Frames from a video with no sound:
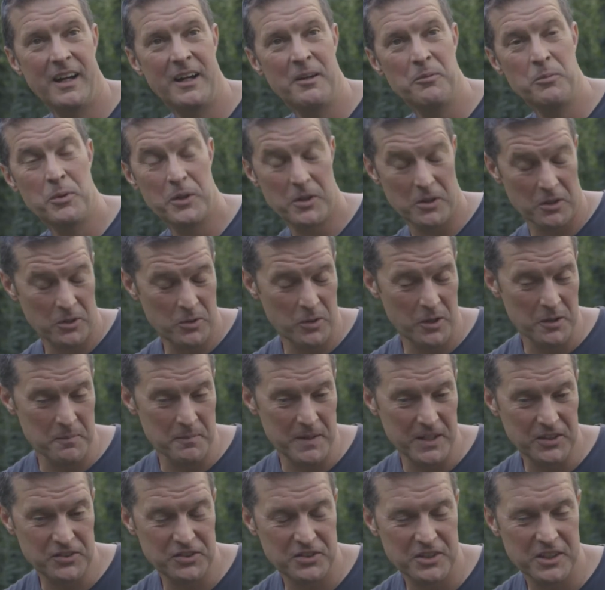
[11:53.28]
We've got quite a
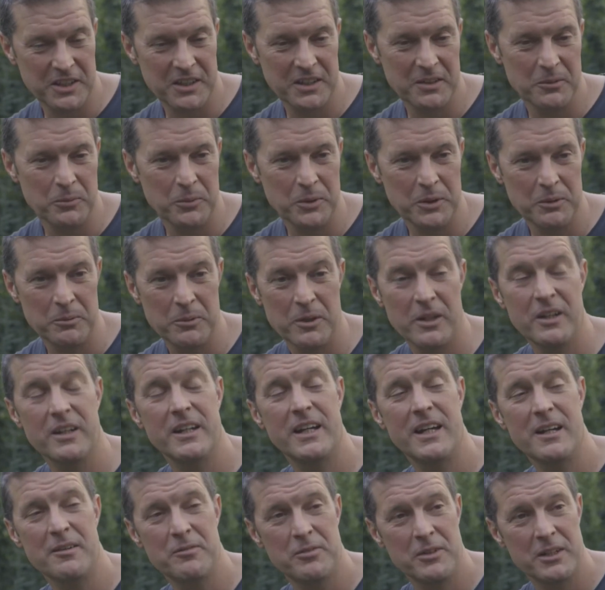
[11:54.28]
mixture. We rely
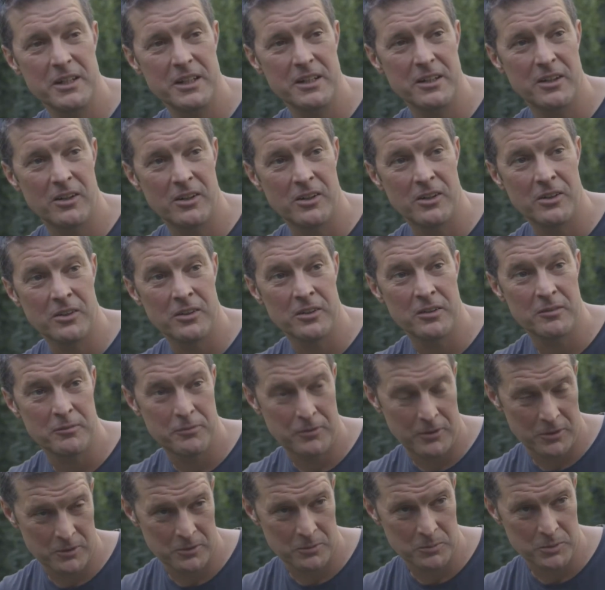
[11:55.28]
heavily on
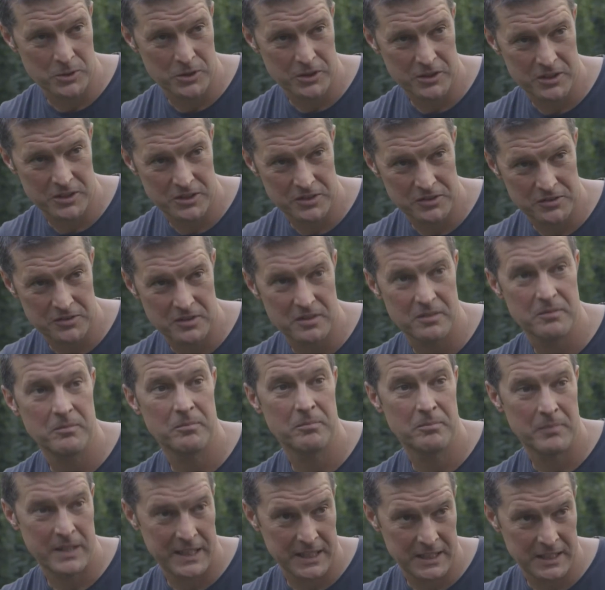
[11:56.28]
foreign workers,
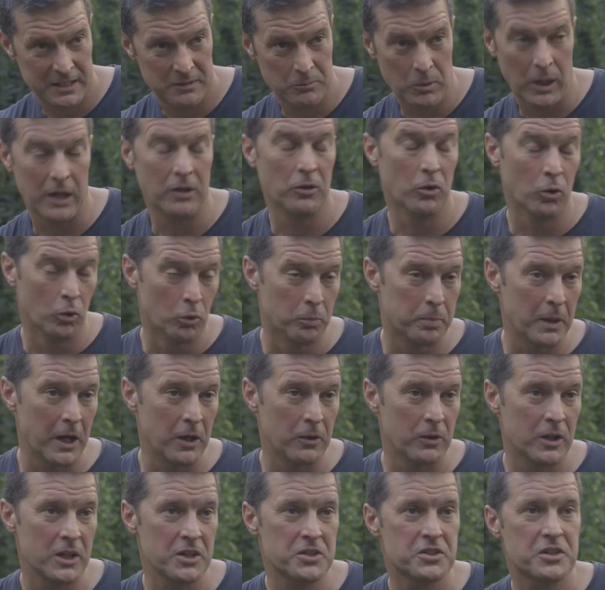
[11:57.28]
mainly, well, all
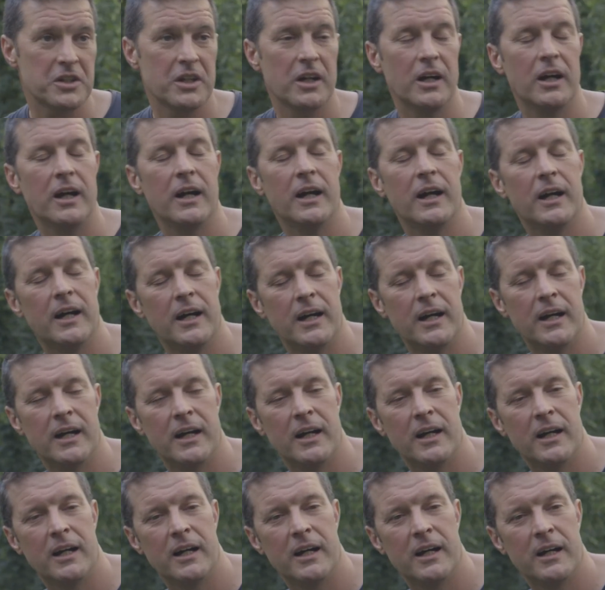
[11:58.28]
Polish,
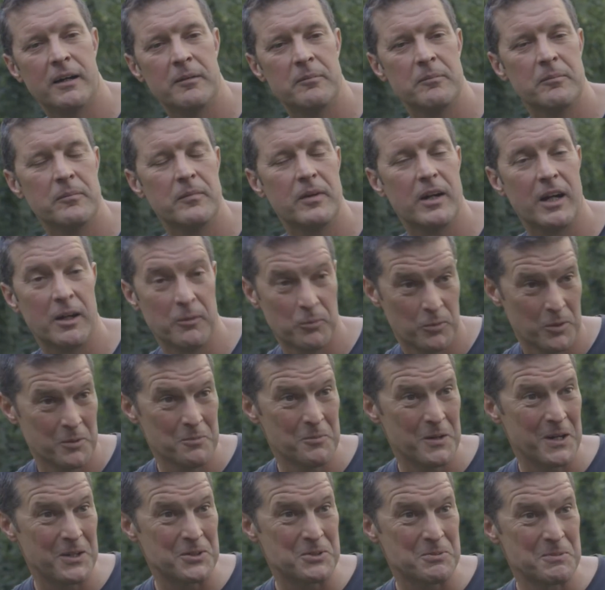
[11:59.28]
and
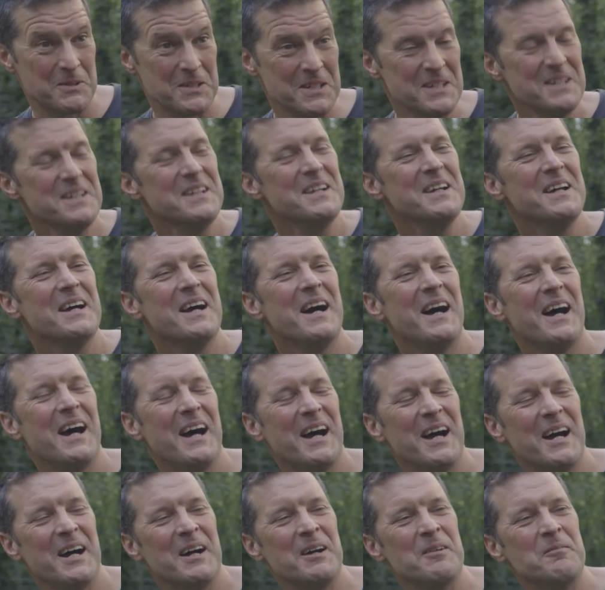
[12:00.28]
one Welshman.
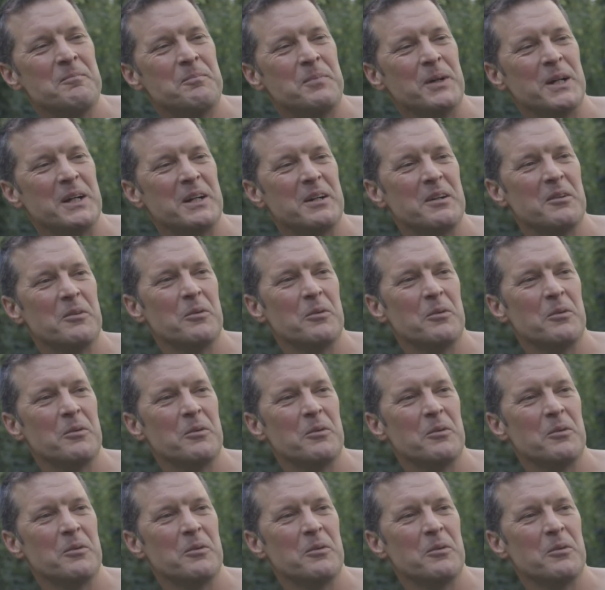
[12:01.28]
But